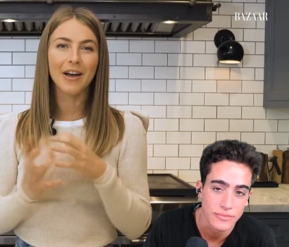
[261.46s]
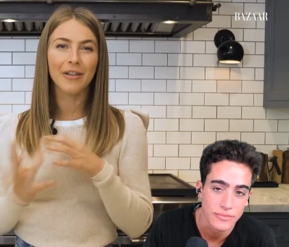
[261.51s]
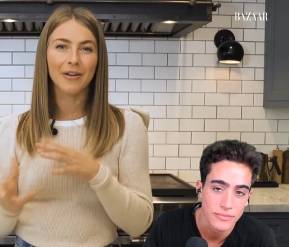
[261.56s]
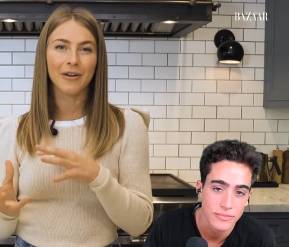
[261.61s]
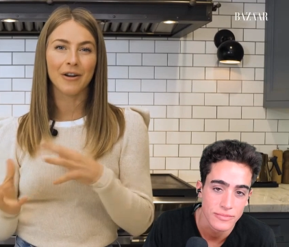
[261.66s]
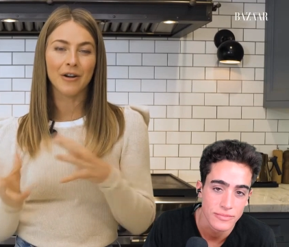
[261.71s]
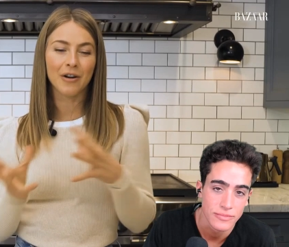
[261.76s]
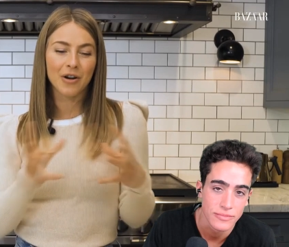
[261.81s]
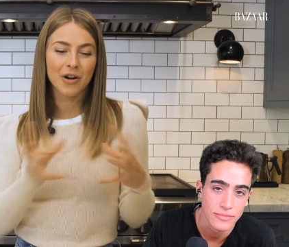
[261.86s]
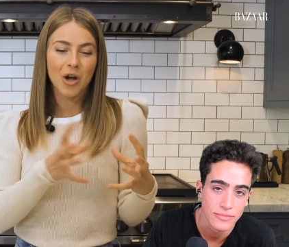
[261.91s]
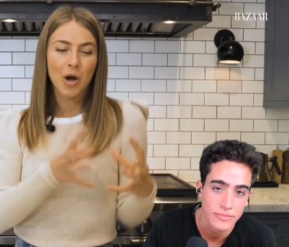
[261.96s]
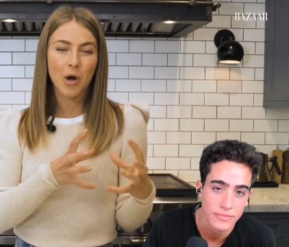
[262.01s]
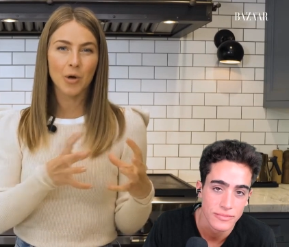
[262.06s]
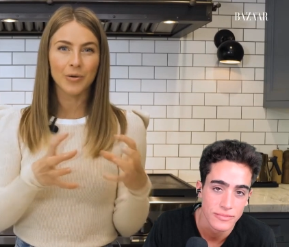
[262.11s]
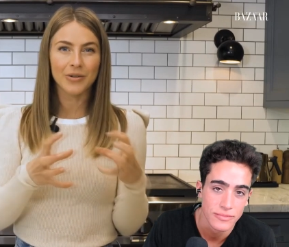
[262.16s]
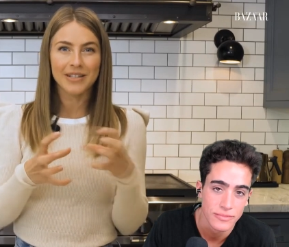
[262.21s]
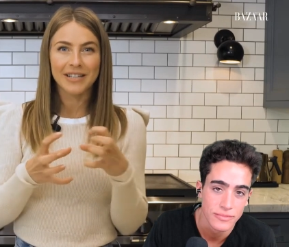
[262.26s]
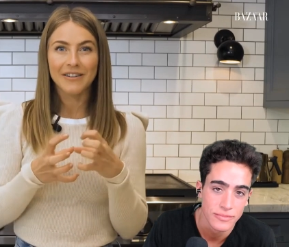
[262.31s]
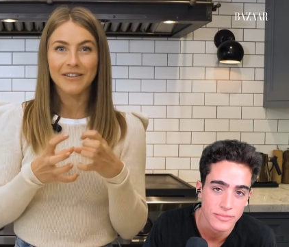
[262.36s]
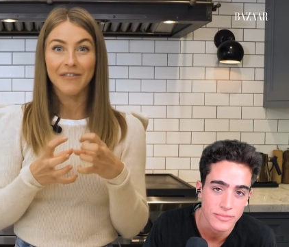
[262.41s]
Speaker 1: other
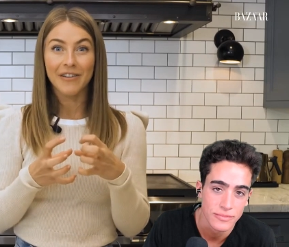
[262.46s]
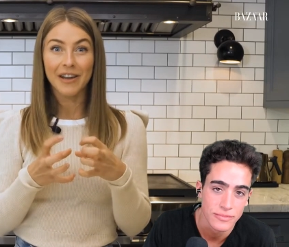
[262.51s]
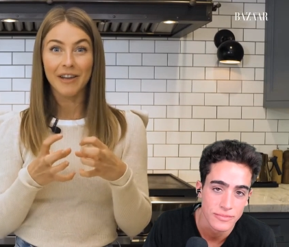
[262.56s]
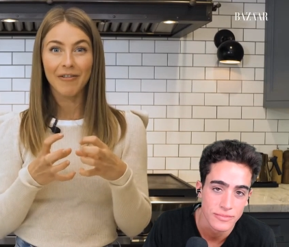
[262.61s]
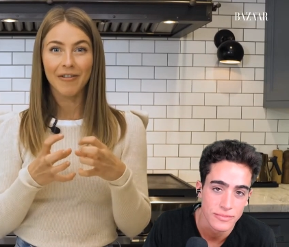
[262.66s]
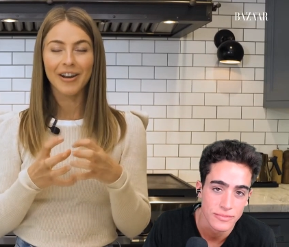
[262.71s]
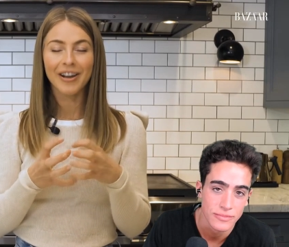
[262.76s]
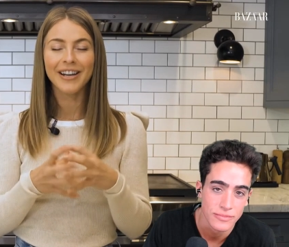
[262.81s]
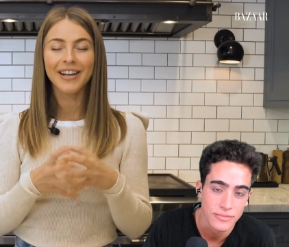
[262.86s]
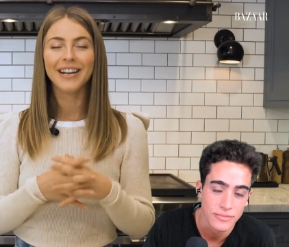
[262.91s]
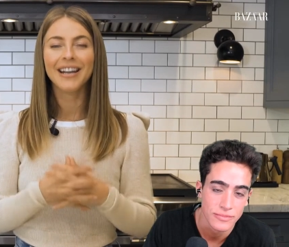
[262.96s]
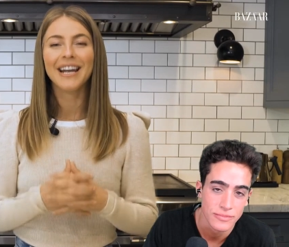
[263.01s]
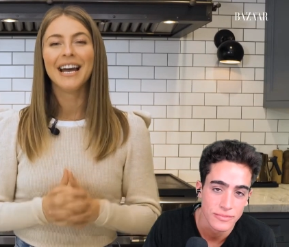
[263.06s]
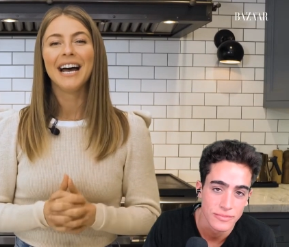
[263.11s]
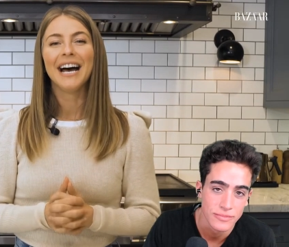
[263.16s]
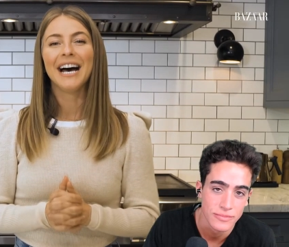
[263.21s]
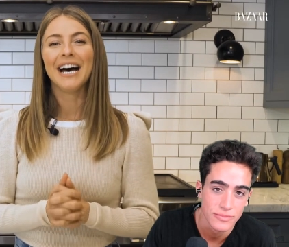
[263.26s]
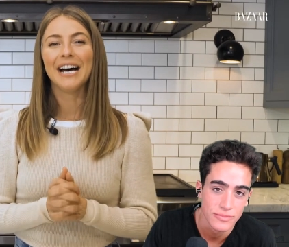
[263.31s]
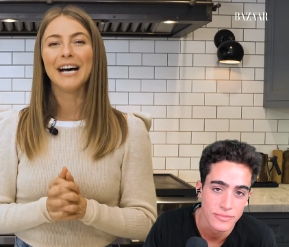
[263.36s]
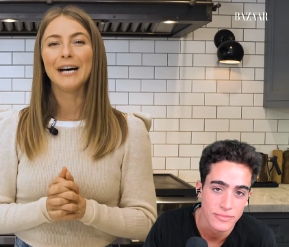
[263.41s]
cozy favorite.
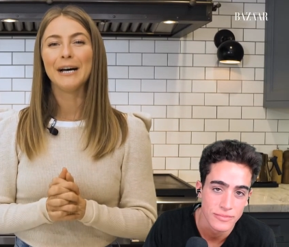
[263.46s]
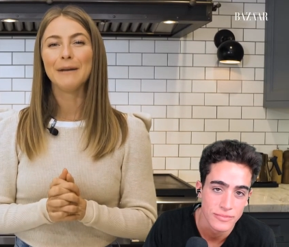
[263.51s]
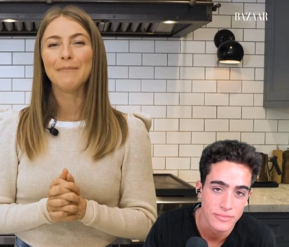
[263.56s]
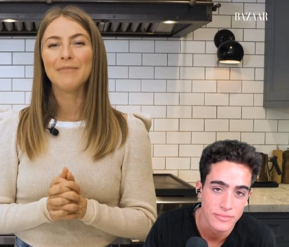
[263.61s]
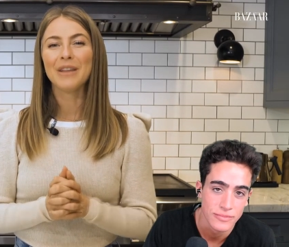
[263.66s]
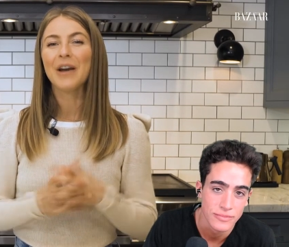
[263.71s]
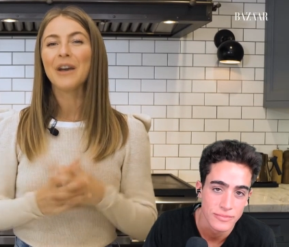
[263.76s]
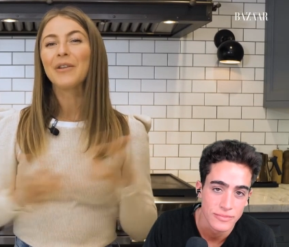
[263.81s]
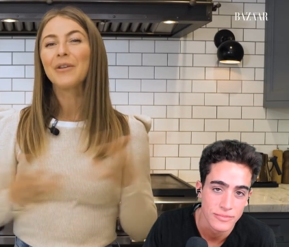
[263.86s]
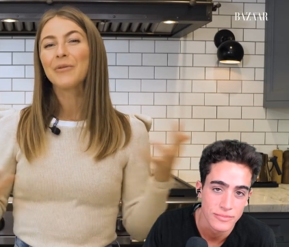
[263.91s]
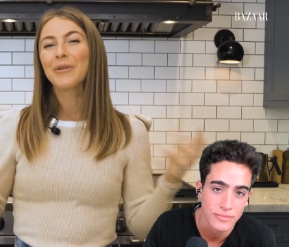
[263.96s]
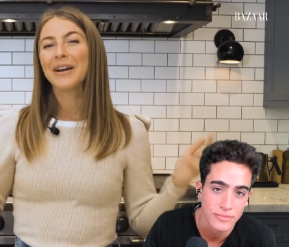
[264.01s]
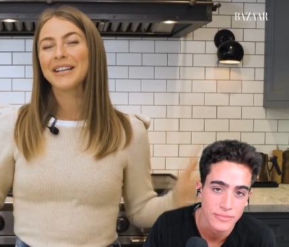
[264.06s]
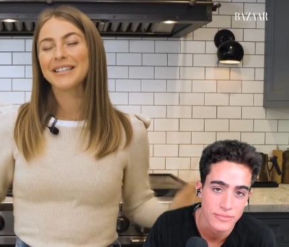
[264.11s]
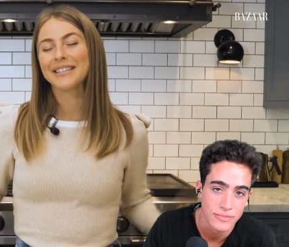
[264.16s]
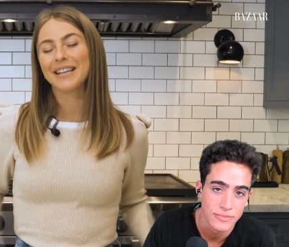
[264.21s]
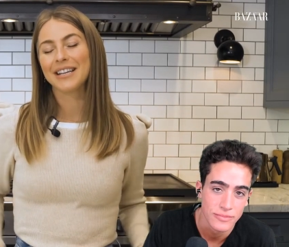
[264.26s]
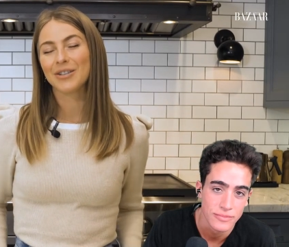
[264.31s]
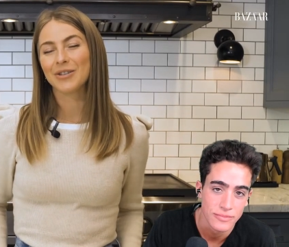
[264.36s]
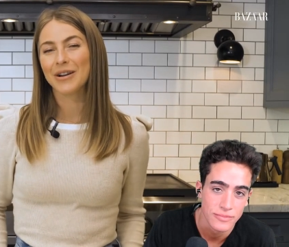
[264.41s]

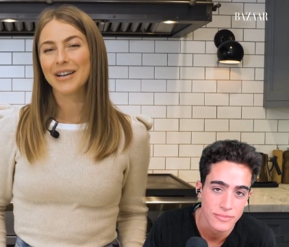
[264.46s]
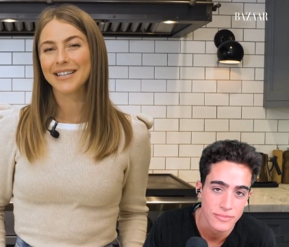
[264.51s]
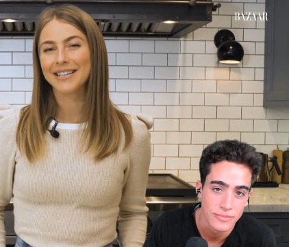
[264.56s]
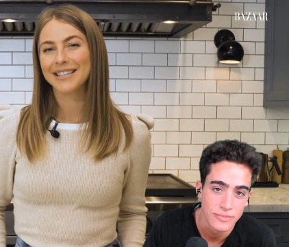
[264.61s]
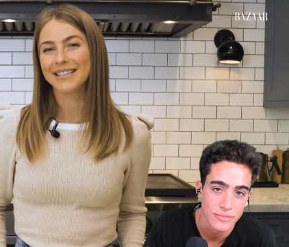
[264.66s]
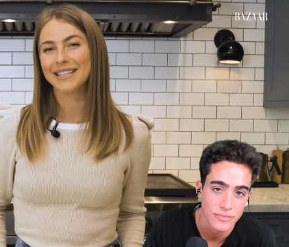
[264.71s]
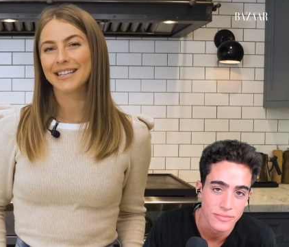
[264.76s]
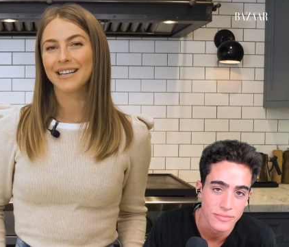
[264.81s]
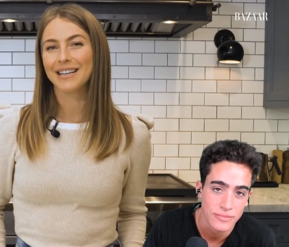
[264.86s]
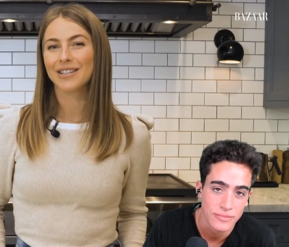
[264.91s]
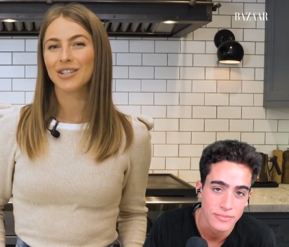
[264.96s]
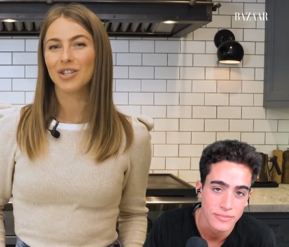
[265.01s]
Otherwise, I try to stick